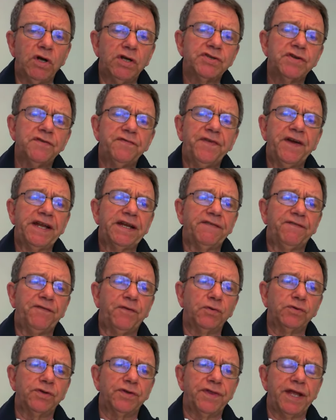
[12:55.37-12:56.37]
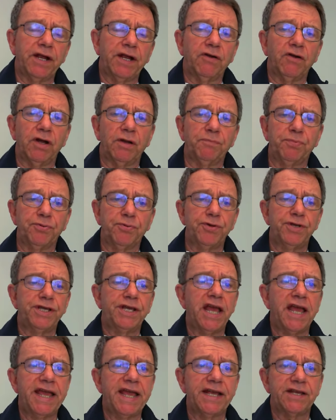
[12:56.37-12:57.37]
You also find a folder there on
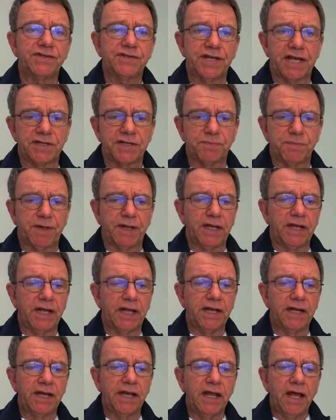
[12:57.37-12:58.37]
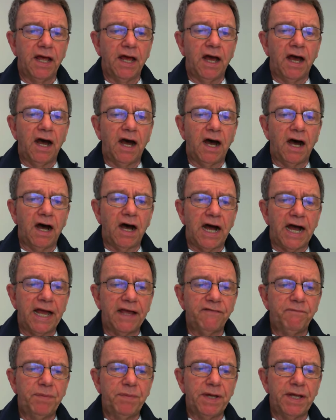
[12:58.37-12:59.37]
pre-K assessment, and
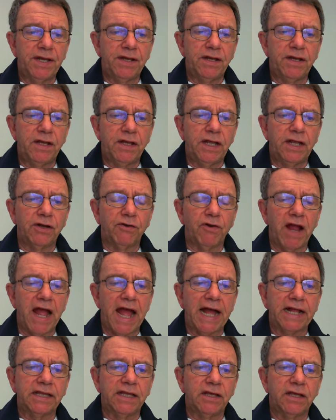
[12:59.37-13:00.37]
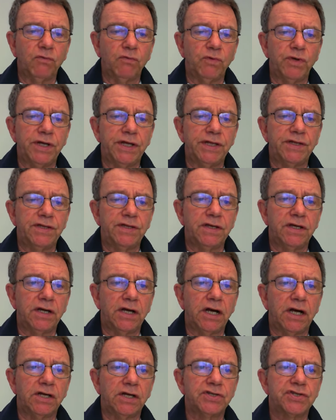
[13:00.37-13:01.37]
I've been interacting with
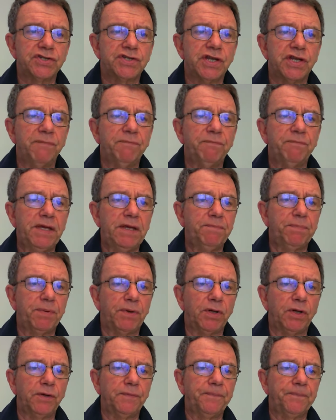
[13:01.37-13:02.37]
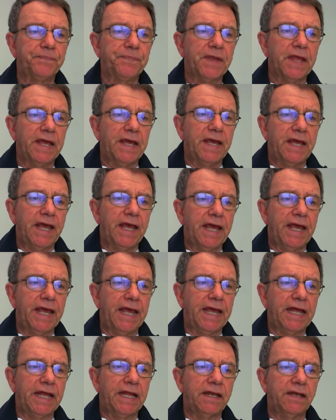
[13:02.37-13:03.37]
some people
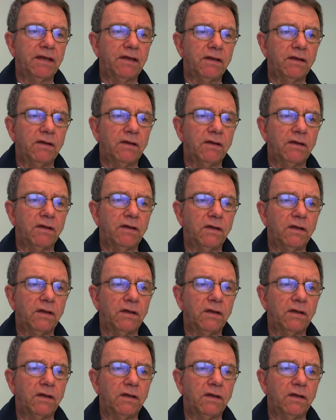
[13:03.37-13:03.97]
and